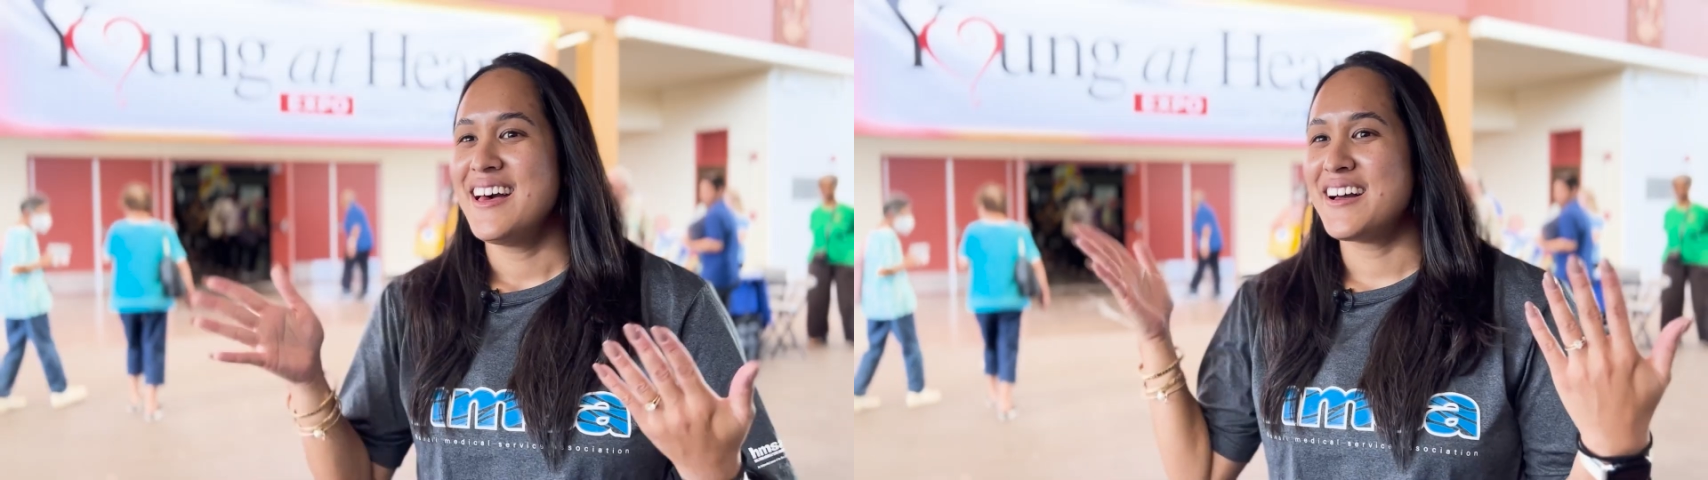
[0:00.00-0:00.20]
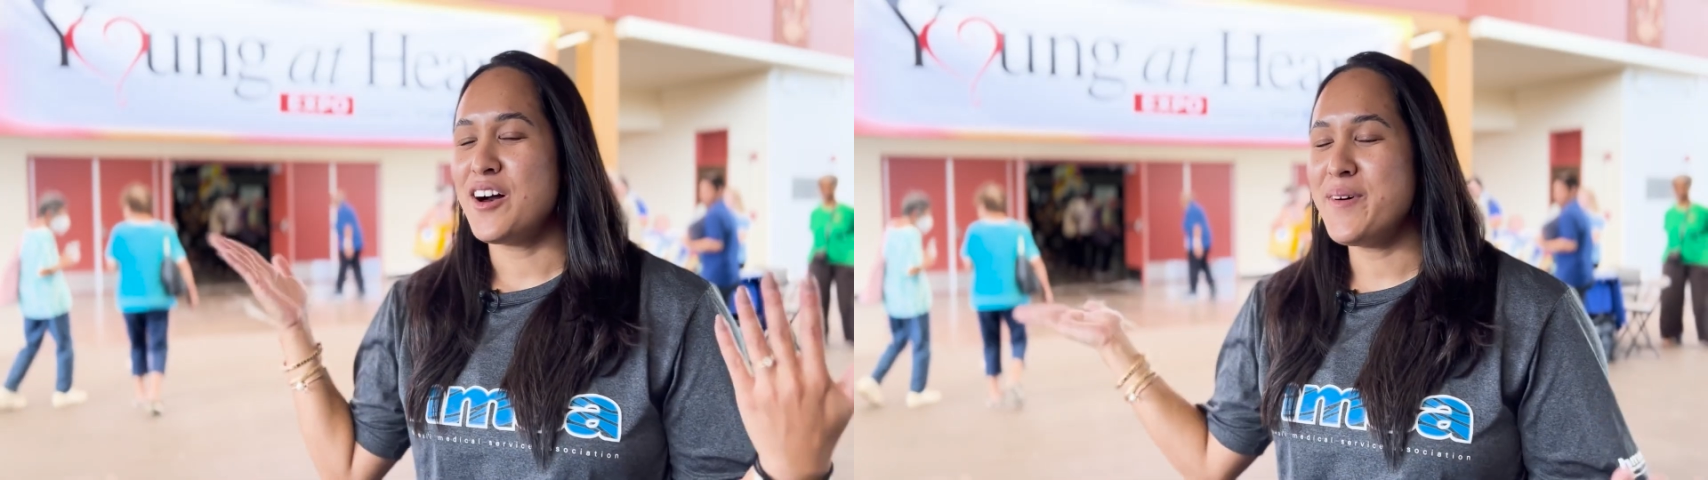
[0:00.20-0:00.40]

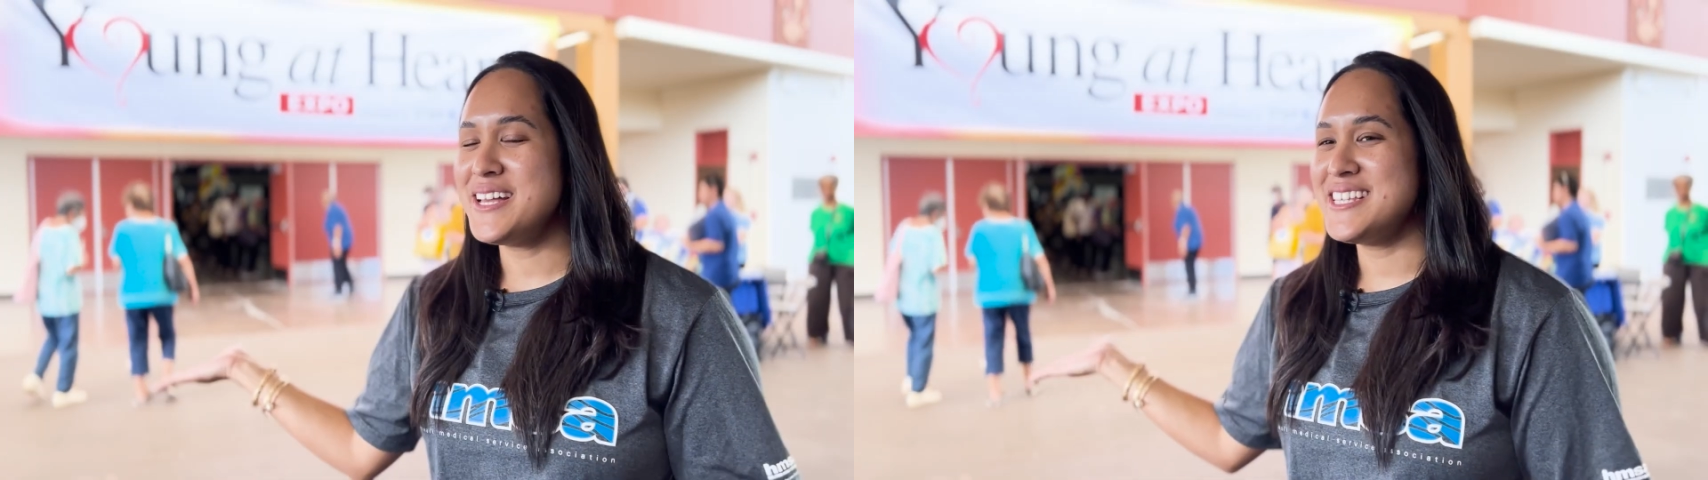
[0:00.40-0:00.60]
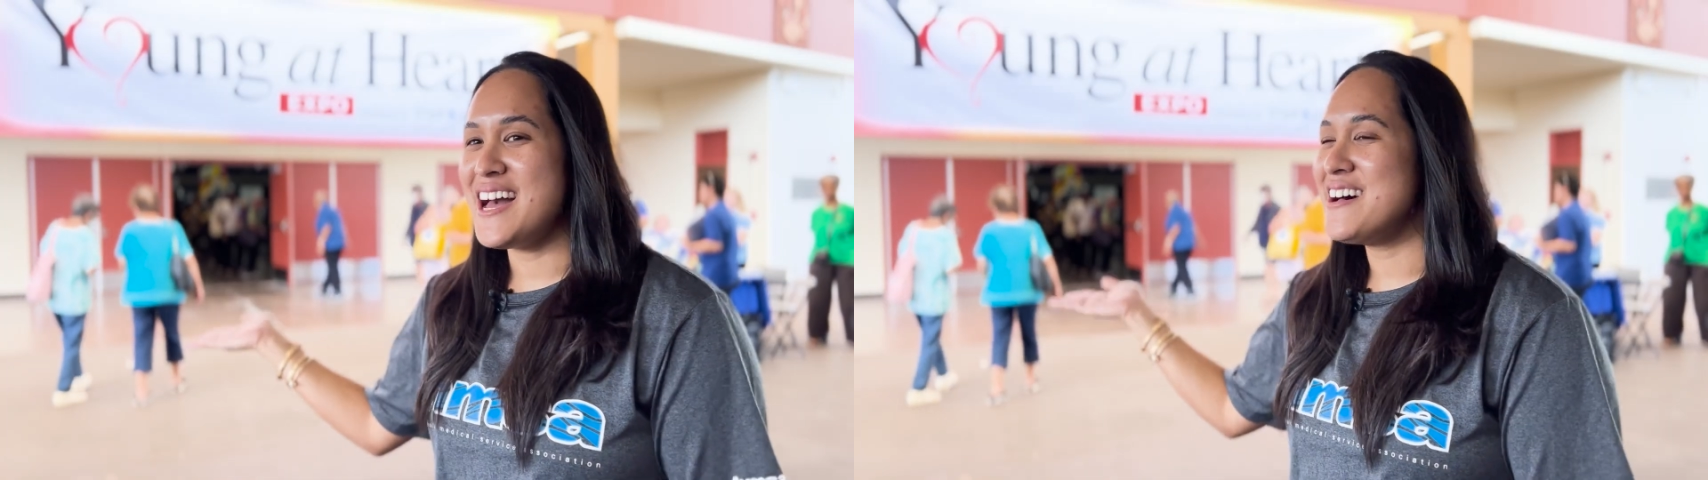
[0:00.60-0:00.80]
Come on
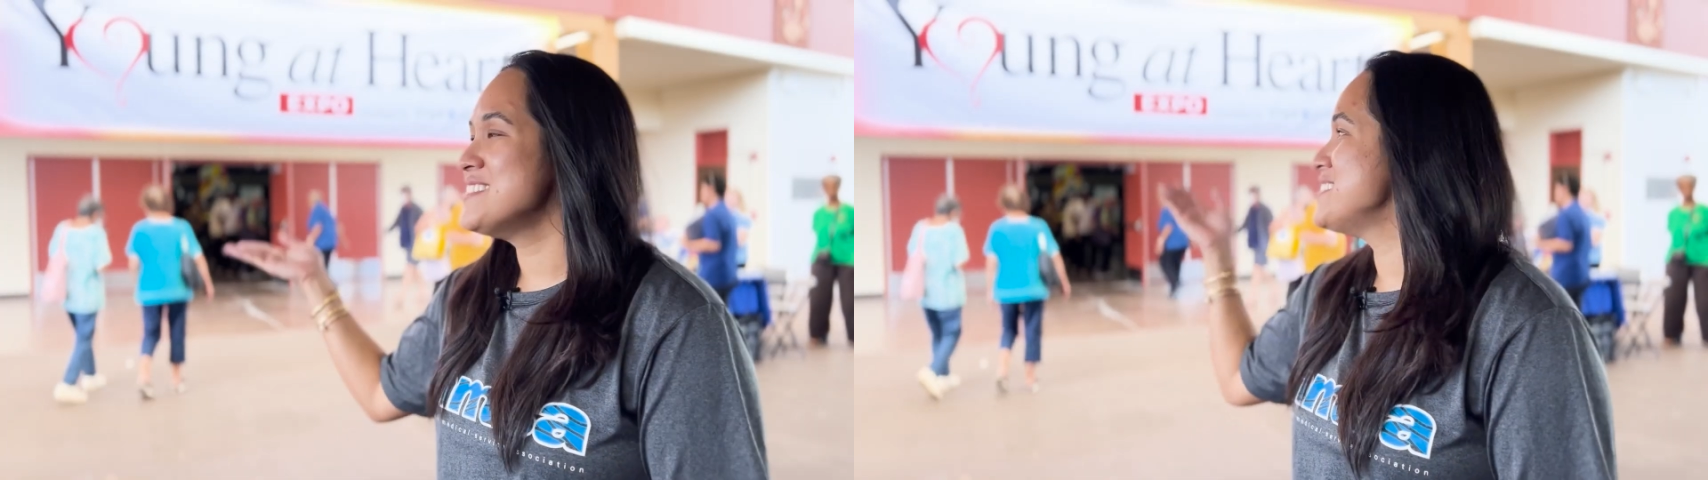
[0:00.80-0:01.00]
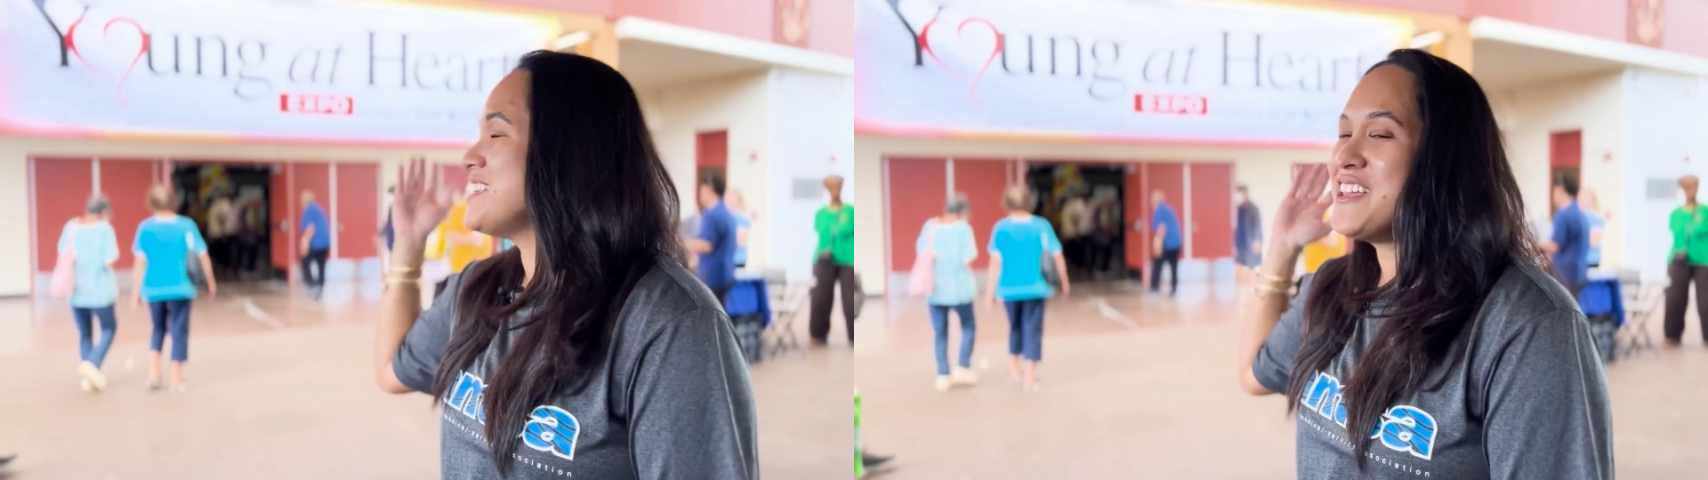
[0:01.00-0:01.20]
down
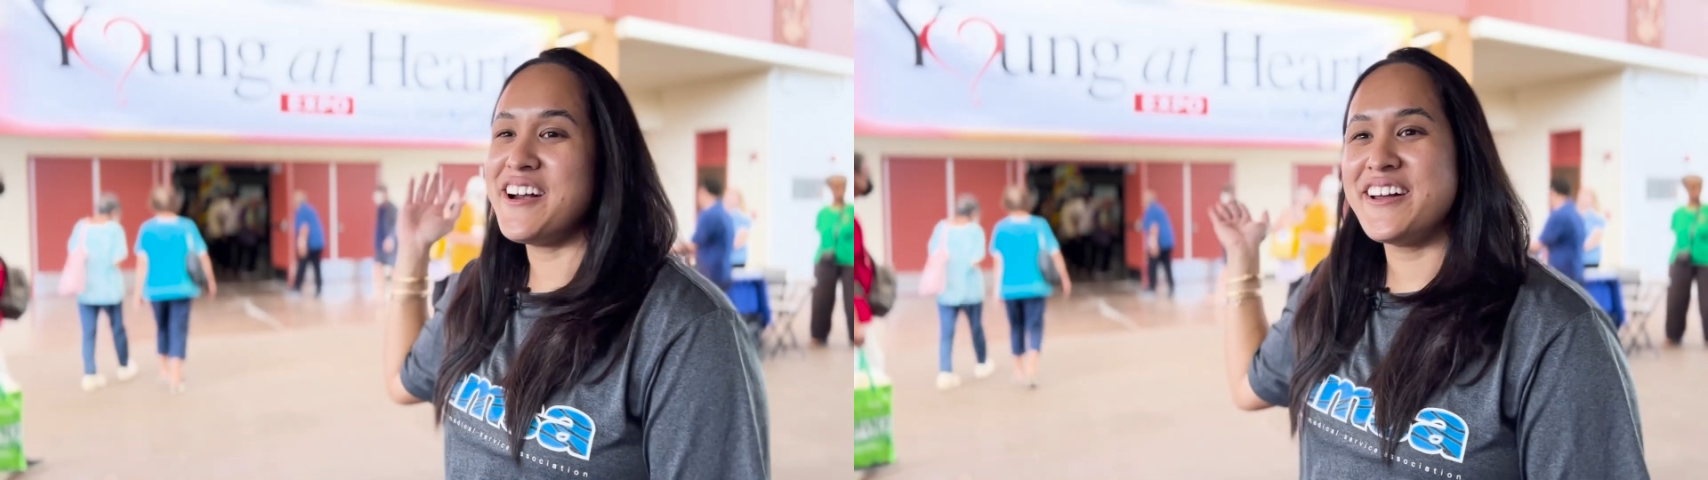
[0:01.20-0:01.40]
to the Young